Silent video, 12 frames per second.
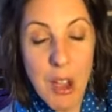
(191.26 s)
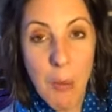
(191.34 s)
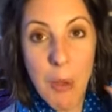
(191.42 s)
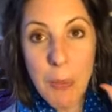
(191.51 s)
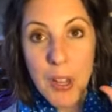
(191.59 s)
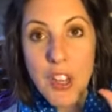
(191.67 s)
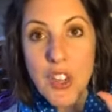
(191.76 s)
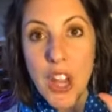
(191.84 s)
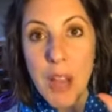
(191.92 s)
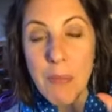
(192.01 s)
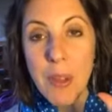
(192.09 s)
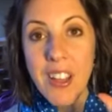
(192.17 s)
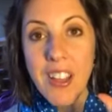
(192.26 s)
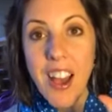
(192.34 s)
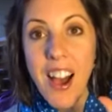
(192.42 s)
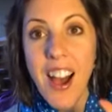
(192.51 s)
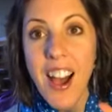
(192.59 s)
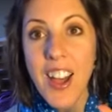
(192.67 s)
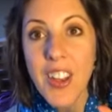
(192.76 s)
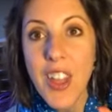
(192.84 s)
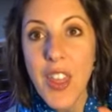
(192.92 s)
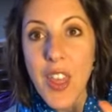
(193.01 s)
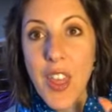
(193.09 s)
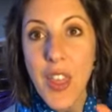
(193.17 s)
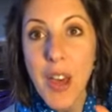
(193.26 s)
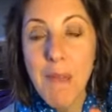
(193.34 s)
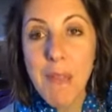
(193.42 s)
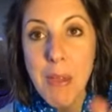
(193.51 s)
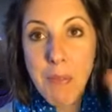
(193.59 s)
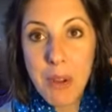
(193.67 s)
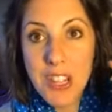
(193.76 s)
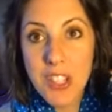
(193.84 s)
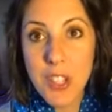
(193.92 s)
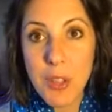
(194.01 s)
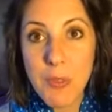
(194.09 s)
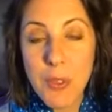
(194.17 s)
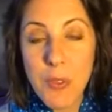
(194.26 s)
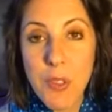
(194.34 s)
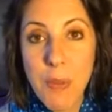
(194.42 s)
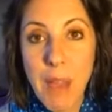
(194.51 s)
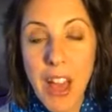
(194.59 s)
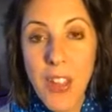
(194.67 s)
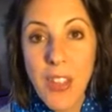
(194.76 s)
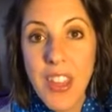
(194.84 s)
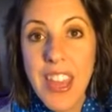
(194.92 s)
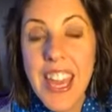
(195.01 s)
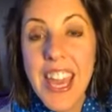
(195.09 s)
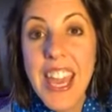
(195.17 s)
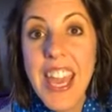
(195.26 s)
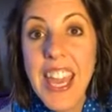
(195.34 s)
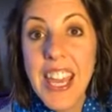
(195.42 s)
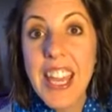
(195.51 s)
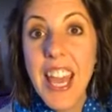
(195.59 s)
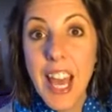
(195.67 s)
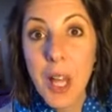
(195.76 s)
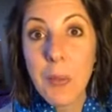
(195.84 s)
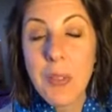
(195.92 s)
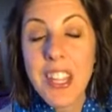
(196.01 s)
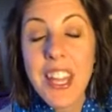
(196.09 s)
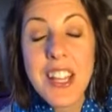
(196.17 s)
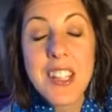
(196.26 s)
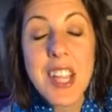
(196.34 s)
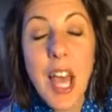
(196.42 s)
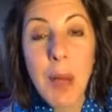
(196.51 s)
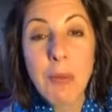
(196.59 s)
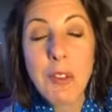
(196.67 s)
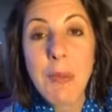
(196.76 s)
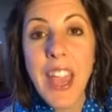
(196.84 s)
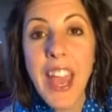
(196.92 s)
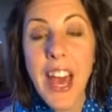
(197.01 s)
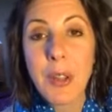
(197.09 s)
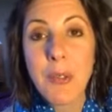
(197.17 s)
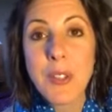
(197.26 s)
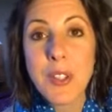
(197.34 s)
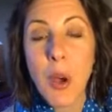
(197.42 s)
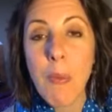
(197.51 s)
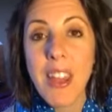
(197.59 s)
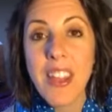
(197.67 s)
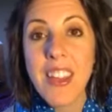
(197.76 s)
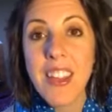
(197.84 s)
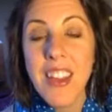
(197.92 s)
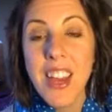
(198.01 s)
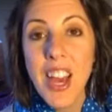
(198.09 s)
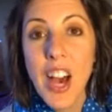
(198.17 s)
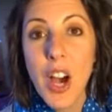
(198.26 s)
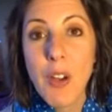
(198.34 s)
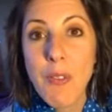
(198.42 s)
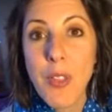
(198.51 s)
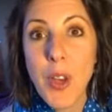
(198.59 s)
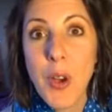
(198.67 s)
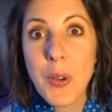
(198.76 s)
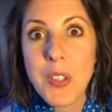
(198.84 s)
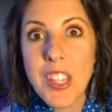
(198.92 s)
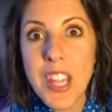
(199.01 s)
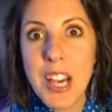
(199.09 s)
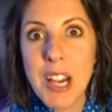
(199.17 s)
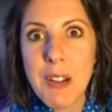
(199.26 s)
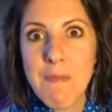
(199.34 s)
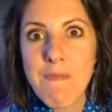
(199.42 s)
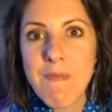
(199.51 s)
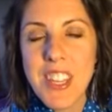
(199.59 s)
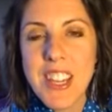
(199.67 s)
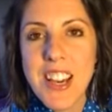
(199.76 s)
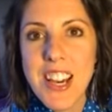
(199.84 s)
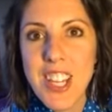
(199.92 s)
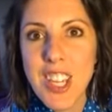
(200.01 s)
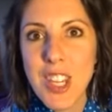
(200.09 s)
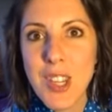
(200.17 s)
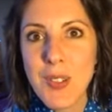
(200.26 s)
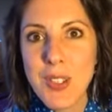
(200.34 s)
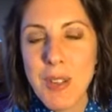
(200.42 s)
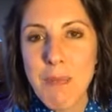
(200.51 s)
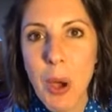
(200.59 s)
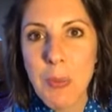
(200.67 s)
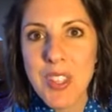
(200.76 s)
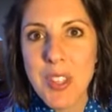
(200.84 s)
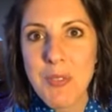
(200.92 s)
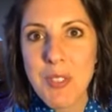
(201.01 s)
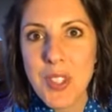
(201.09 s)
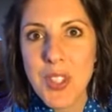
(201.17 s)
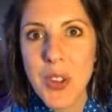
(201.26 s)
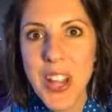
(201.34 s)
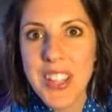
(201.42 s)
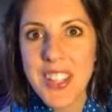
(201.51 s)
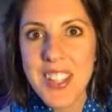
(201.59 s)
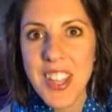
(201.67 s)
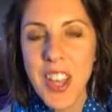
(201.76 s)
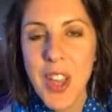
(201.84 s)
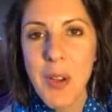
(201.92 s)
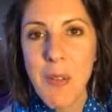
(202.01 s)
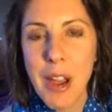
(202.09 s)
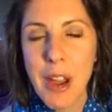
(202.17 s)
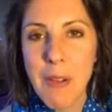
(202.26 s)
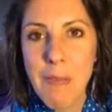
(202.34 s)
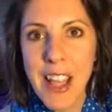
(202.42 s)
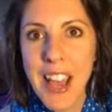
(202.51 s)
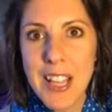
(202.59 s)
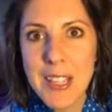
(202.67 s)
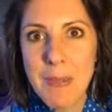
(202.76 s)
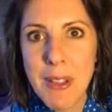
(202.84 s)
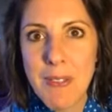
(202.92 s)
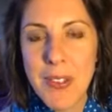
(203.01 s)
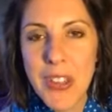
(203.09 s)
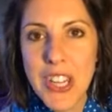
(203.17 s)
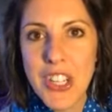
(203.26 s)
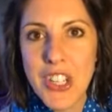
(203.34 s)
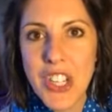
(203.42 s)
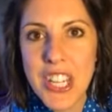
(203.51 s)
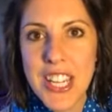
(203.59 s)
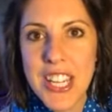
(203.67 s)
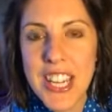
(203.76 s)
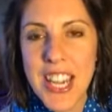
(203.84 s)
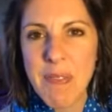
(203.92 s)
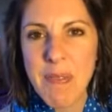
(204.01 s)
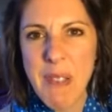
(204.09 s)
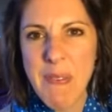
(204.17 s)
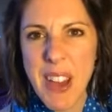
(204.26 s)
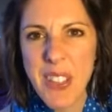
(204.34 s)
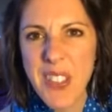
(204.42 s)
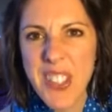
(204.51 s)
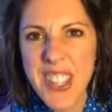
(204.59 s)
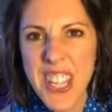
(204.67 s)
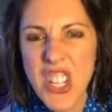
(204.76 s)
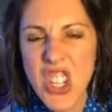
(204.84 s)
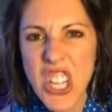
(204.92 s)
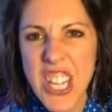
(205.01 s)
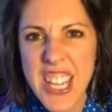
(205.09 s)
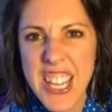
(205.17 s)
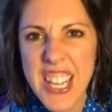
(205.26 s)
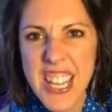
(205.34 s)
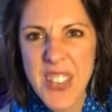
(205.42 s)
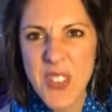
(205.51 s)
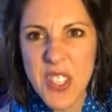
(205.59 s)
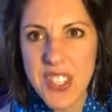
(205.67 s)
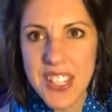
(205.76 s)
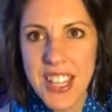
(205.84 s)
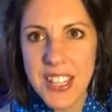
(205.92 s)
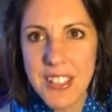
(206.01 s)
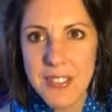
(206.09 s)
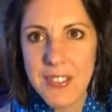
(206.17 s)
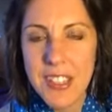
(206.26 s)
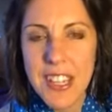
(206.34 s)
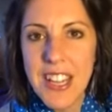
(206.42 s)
We put a drop on the thumb and press it to the roof of the mouth. It has helped me out of so many of those acute moments of distress where my eyes might feel itchy and my mouth feels itchy and I'm just kind of